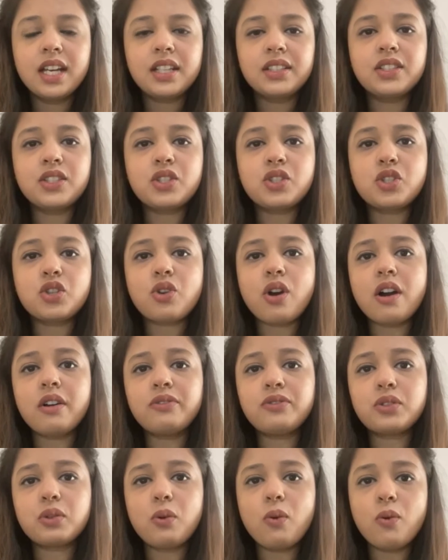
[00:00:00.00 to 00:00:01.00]
This
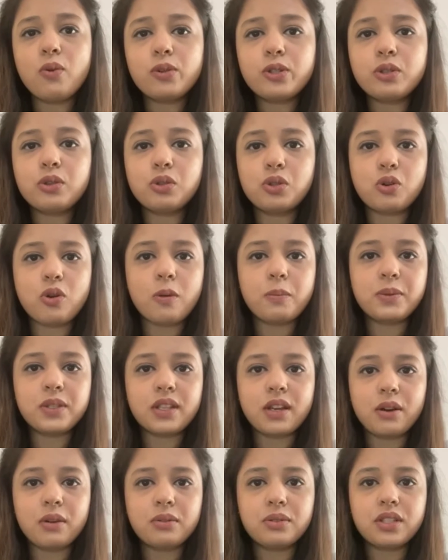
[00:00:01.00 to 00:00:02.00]
draft also
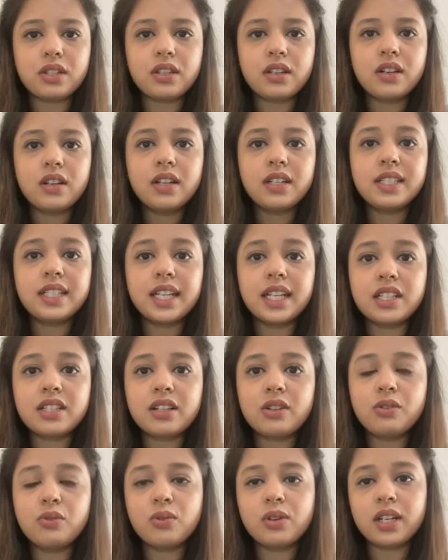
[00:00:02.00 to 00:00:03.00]
drops out
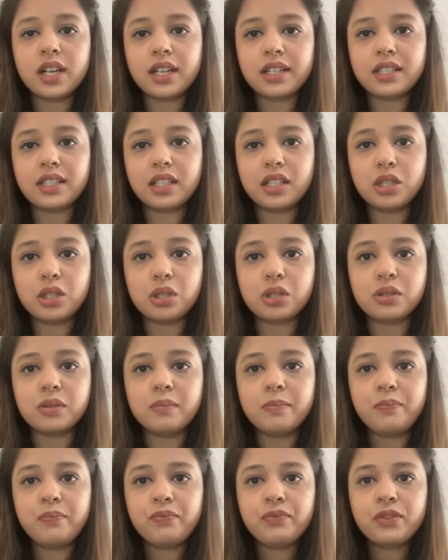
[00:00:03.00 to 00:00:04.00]
data
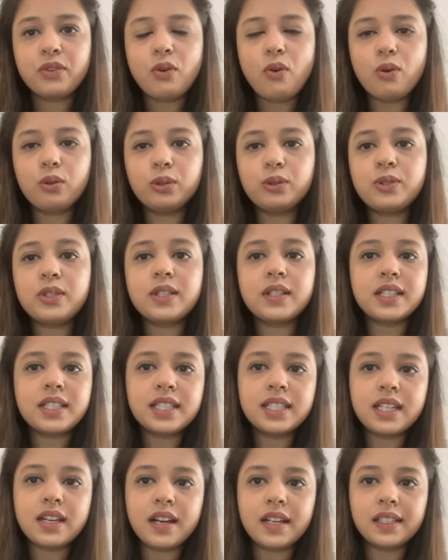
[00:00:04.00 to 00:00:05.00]
localization, although
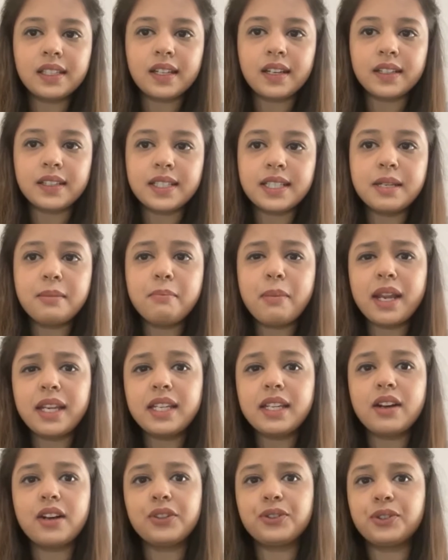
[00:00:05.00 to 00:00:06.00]
certain guidelines and
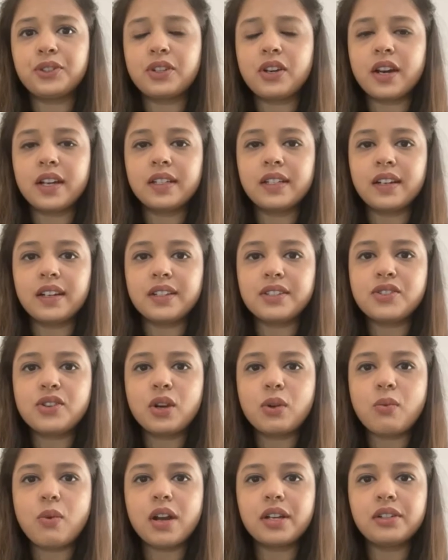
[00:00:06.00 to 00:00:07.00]
many other guidelines
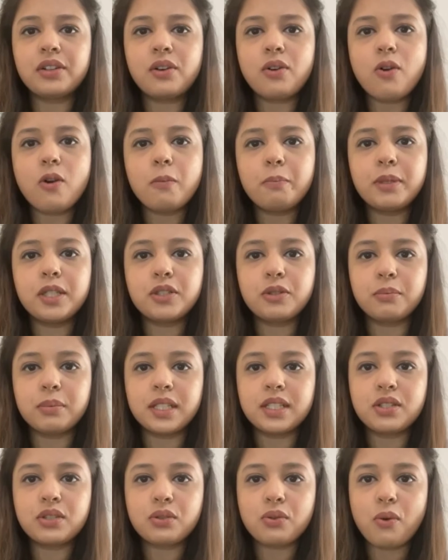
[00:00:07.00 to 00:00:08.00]
require a copy to
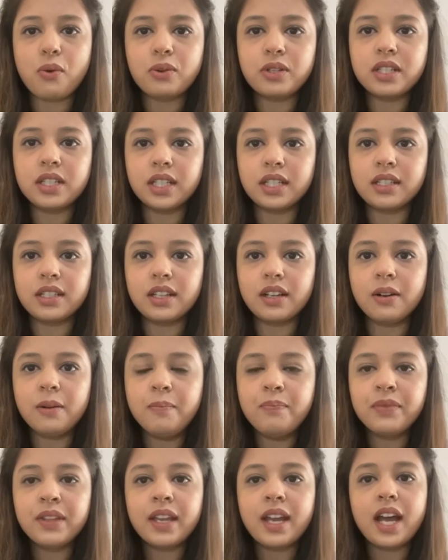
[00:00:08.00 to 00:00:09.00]
be stored in India
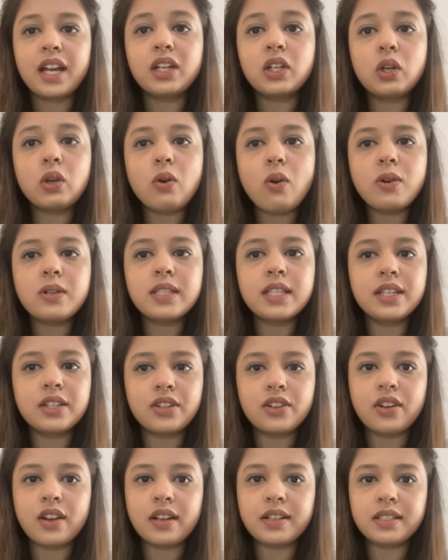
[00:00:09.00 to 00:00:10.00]
and clock
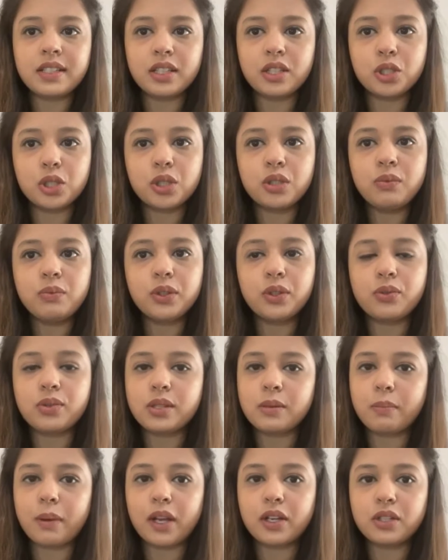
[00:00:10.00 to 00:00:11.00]
synchronization with
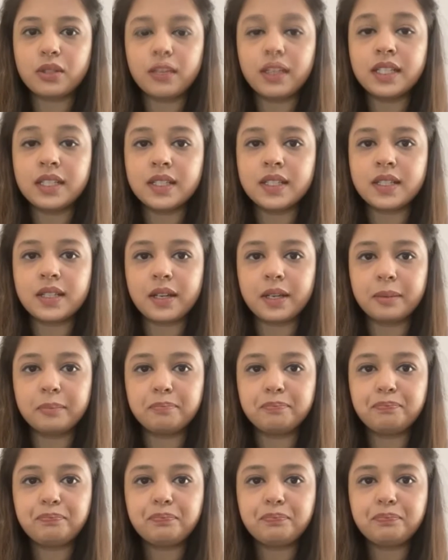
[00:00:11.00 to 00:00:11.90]
respect to Indian time.